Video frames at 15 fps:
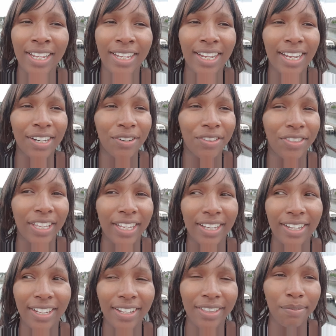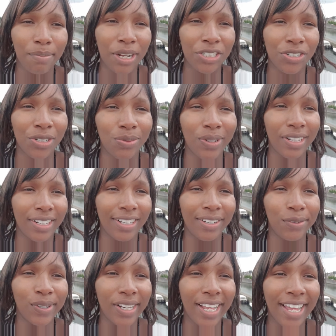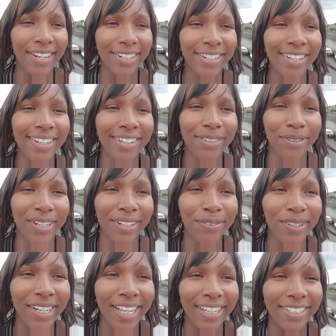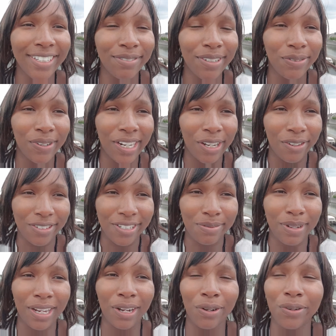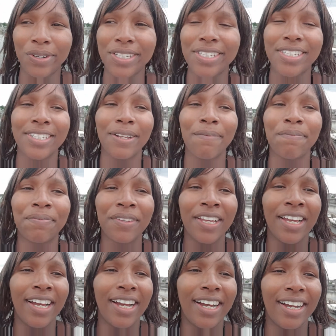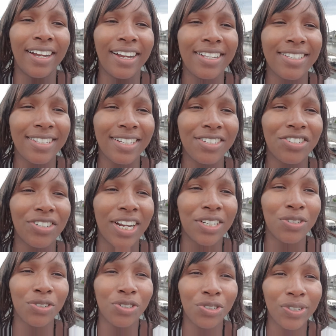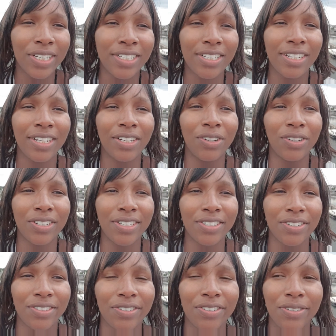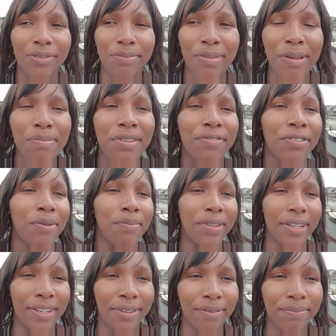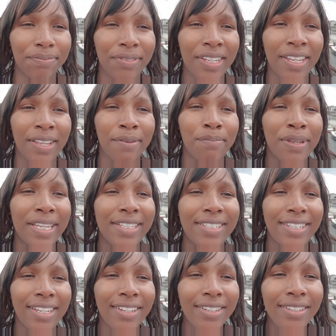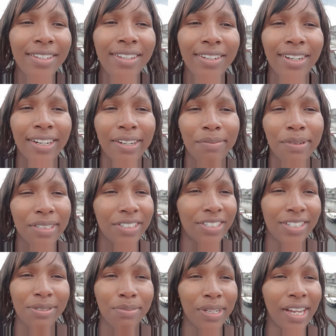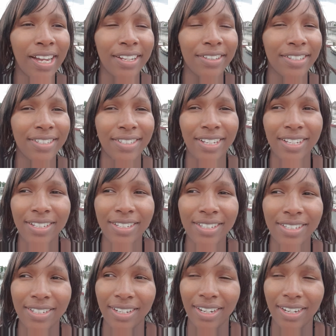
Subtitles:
I don't think the passion will end will end even when I was in my lowest. I still try to do it, not maybe from the big scene, but just behind the scenes.